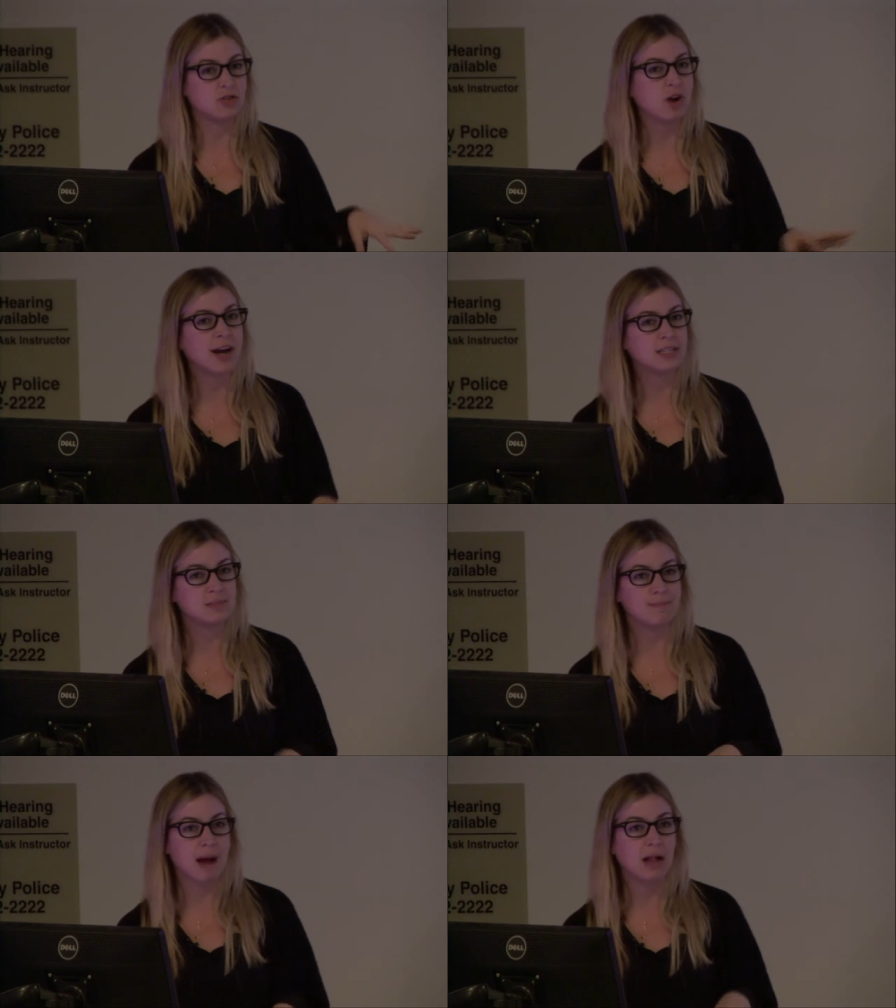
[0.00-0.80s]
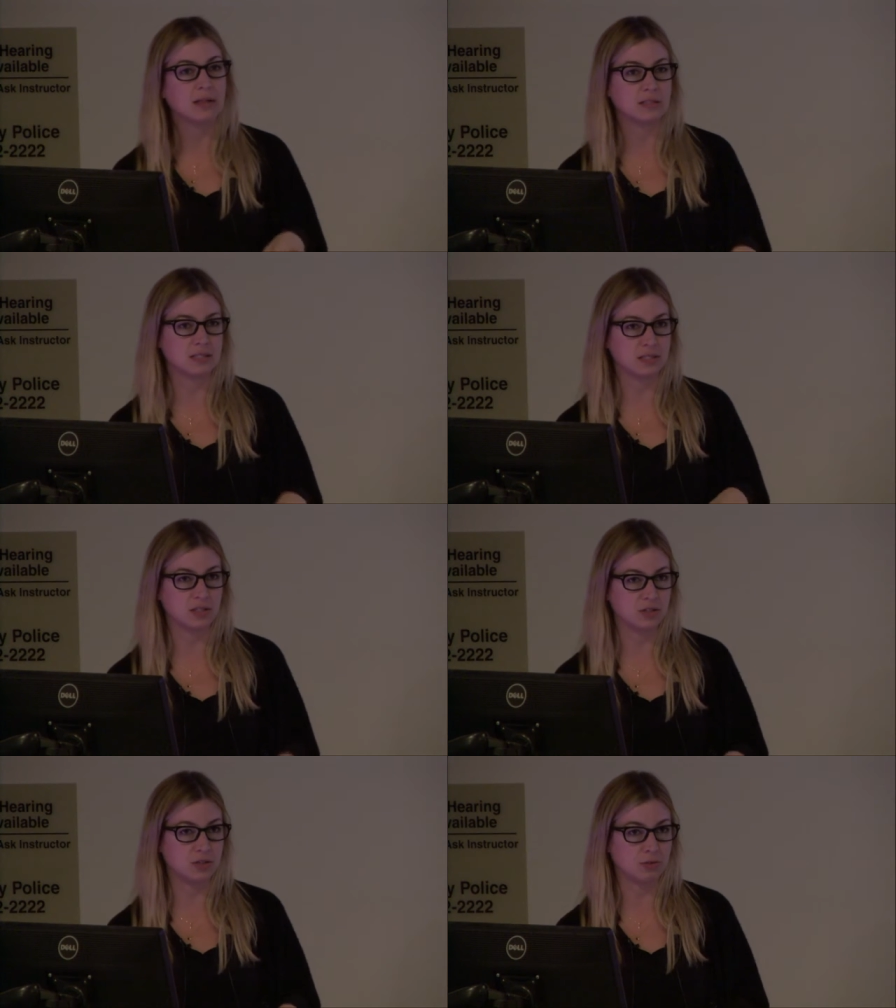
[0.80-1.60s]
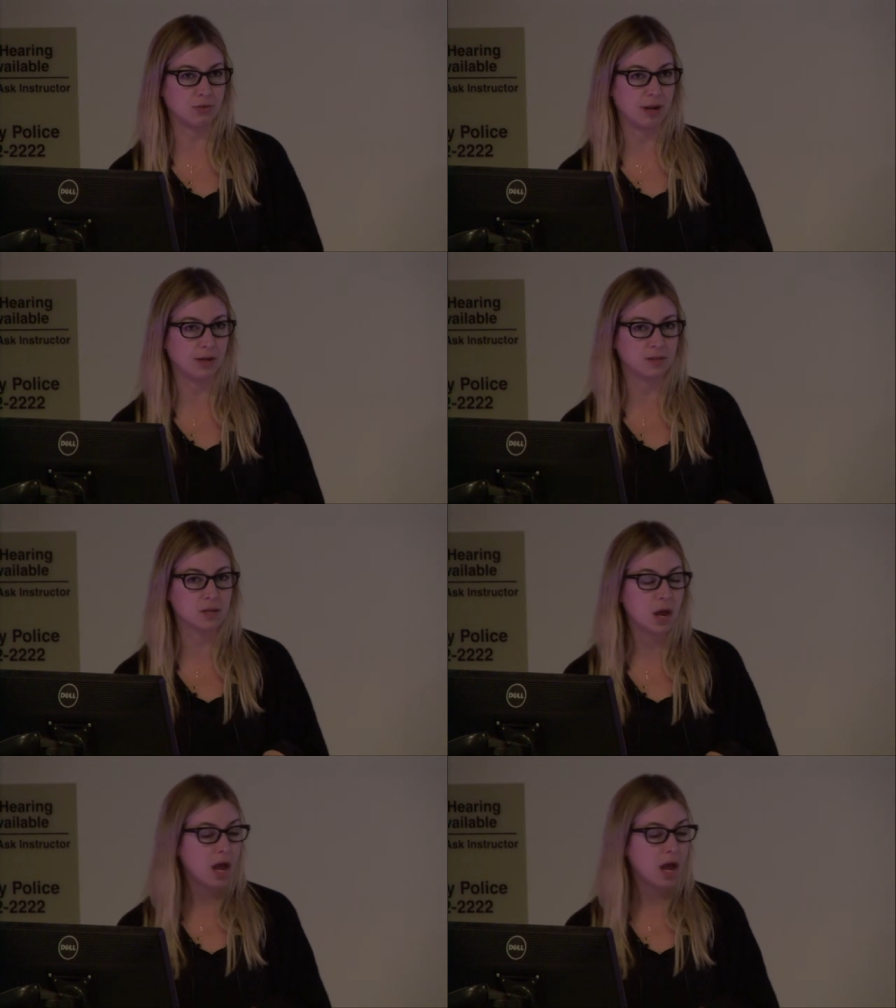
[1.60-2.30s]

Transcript: trying to balance these two things.